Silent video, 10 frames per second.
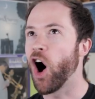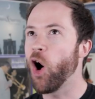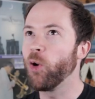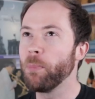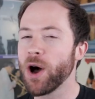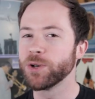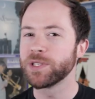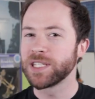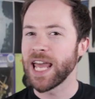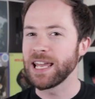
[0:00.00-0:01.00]

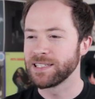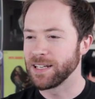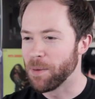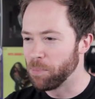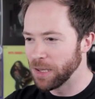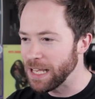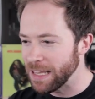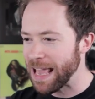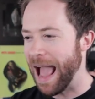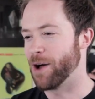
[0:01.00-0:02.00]
almost takes it
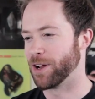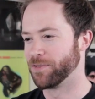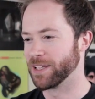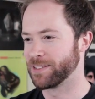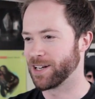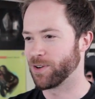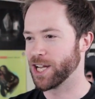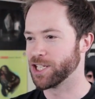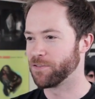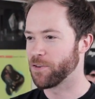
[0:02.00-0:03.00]
completely out of
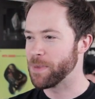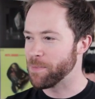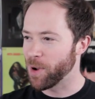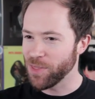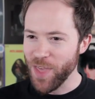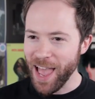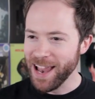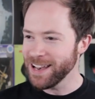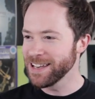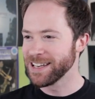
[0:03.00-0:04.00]
consideration for me, but
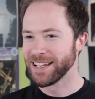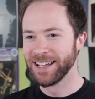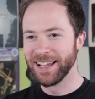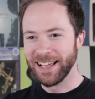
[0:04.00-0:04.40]
then